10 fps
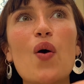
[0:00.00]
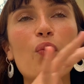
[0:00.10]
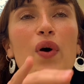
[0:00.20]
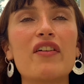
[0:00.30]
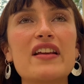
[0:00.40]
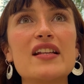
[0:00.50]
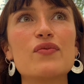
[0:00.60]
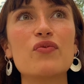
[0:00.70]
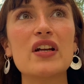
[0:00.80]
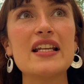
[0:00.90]
worries
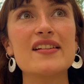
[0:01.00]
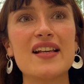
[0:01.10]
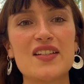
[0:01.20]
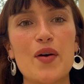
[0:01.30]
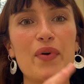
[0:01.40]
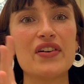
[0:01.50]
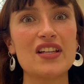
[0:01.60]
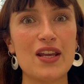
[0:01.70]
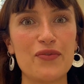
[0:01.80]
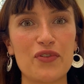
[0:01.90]
really set up our
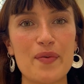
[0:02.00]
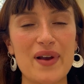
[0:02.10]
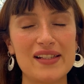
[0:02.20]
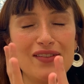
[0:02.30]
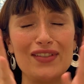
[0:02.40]
day for a massive